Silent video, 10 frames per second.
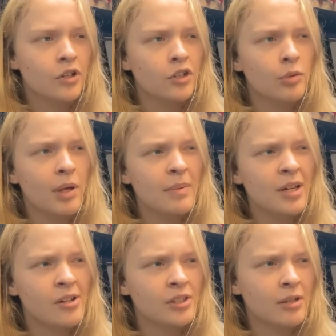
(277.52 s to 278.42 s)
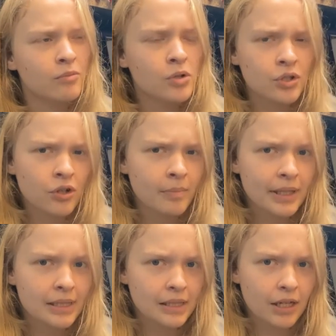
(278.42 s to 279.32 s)
You may be asking, what are your
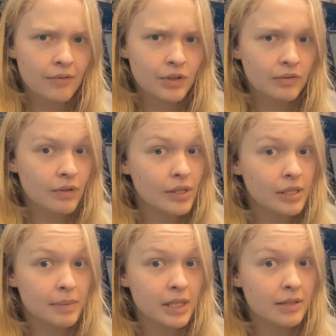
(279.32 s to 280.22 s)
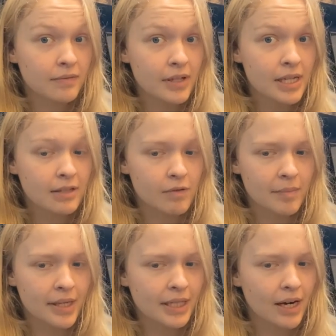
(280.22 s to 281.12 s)
biggest loves versus biggest fears of it
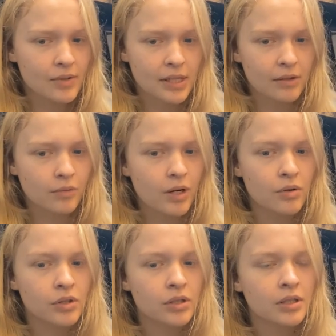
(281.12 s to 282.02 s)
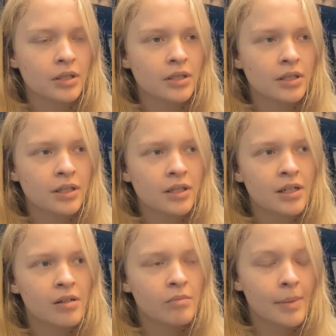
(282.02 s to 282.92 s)
being out in the world?
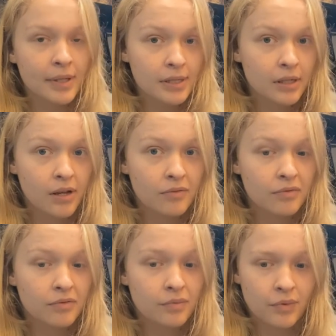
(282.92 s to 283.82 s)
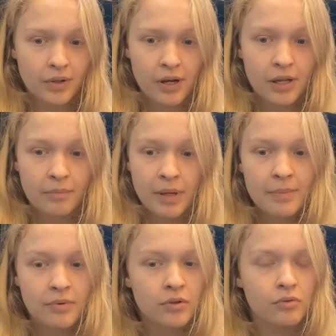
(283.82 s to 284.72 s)
My biggest love are the
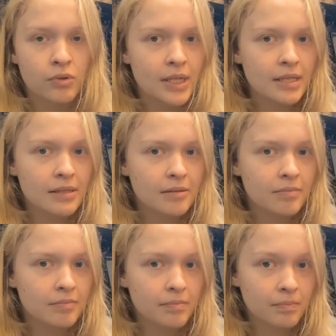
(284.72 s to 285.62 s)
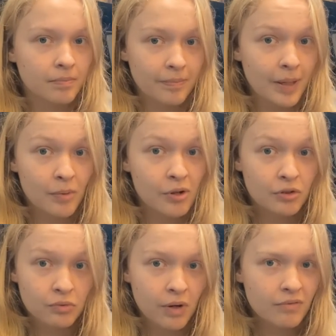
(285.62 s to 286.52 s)
people who read my
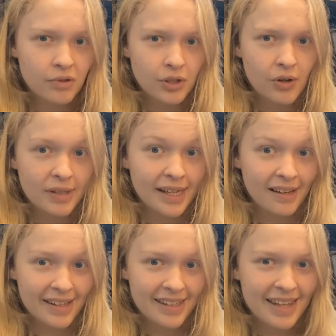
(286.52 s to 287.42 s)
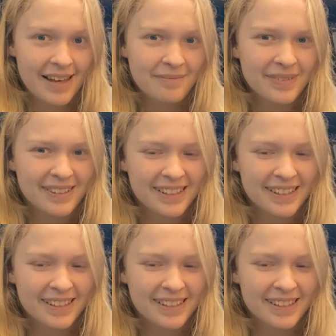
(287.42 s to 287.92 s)
books, whether or not they like them.